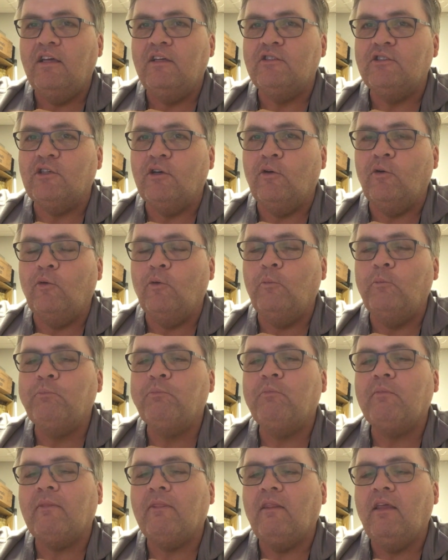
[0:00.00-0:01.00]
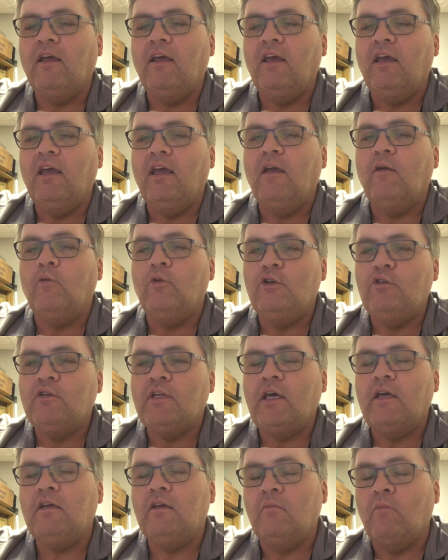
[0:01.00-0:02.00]
So when you
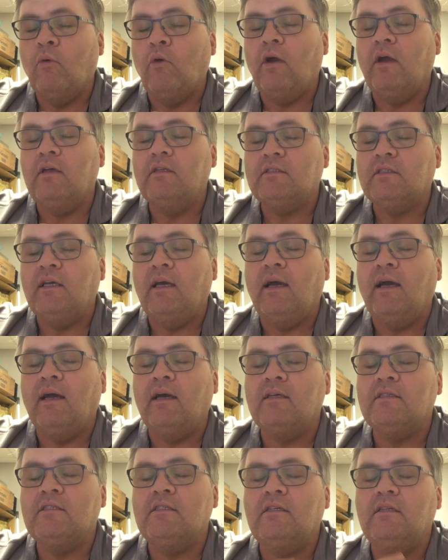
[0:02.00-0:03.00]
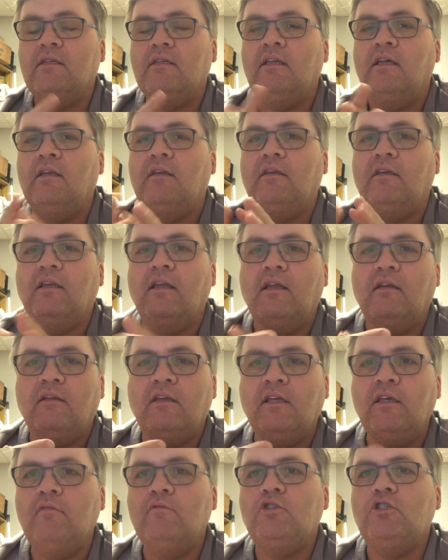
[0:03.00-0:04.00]
take your breaks, guys, it, it, it
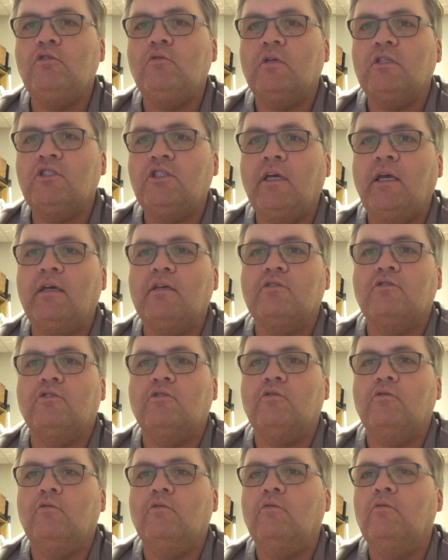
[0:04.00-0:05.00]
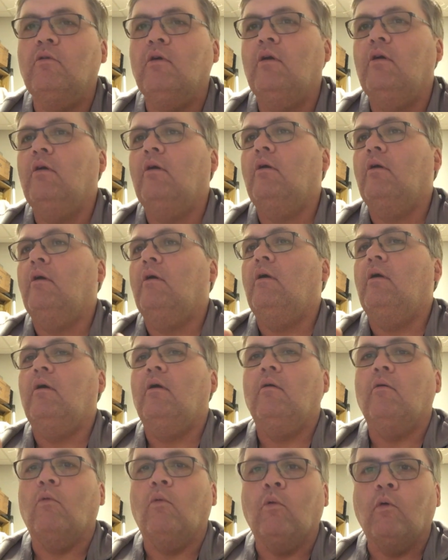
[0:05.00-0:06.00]
gives you a chance to
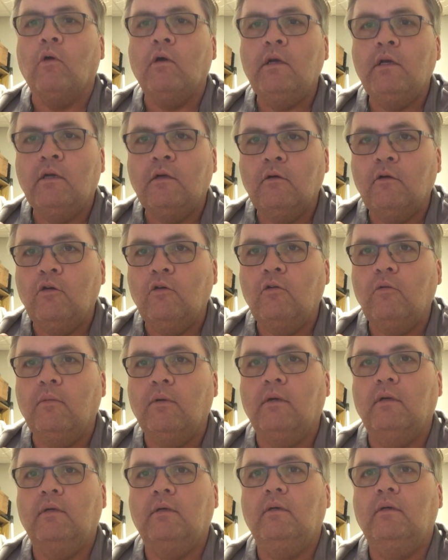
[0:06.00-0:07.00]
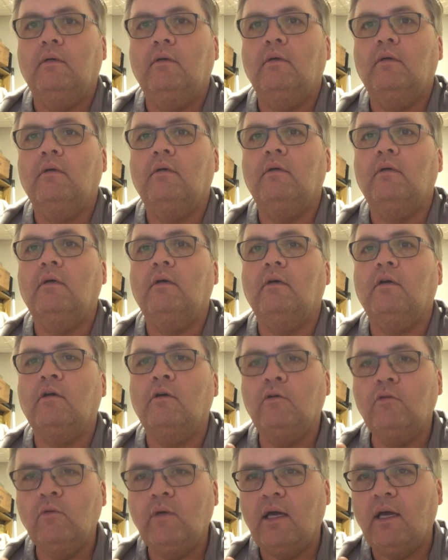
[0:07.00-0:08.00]
recoup,
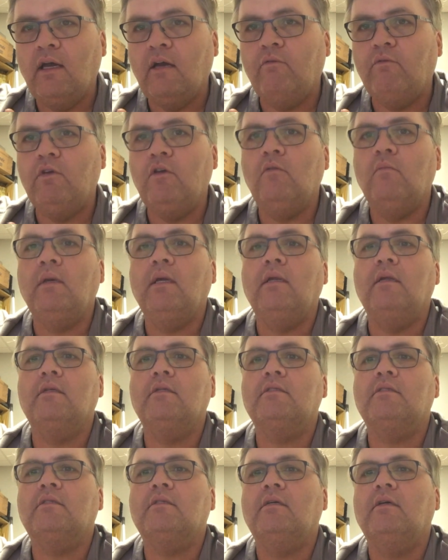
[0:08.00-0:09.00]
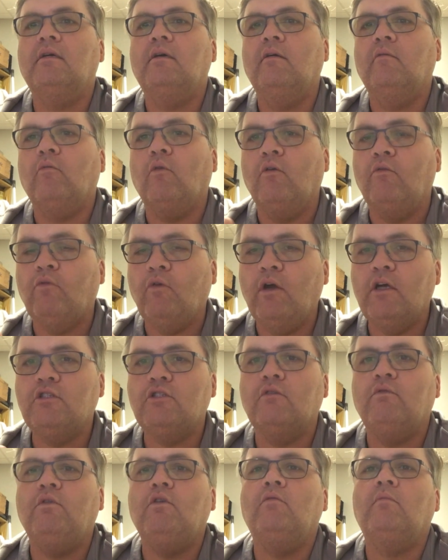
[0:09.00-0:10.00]
cool down a few minutes,
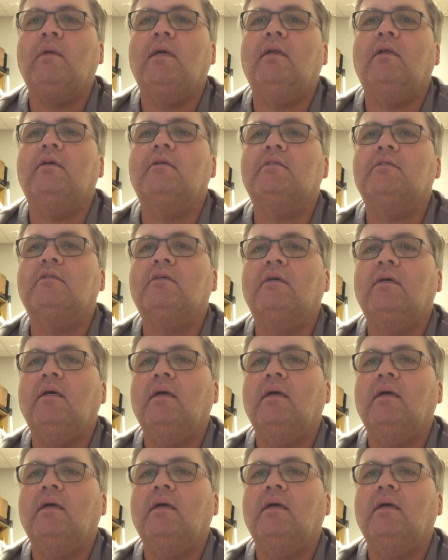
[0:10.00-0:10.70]
refresh a few minutes.